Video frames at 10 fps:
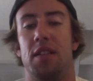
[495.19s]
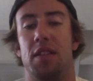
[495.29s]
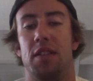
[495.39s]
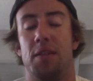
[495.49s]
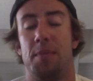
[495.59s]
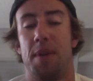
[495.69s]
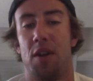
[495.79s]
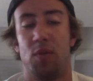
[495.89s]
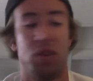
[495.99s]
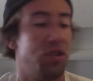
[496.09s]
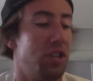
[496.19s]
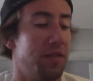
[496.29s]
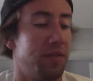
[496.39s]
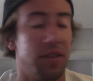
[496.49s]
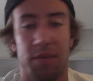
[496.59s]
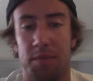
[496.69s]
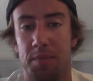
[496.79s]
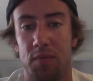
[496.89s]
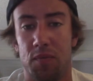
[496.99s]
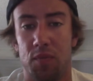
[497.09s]
the apparent wind shift
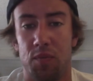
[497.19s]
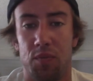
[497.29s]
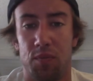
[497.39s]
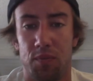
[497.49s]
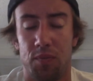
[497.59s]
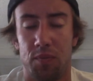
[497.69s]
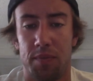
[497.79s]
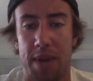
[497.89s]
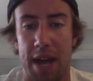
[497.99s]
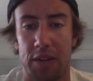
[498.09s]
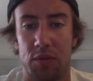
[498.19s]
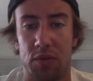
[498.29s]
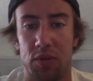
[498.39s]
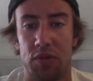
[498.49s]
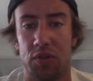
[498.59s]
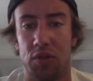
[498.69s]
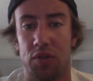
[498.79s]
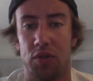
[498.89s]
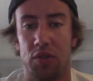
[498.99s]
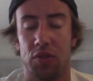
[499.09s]
back towards
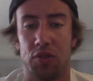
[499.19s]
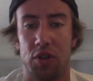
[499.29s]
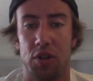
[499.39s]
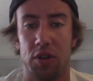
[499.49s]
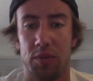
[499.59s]
your stern.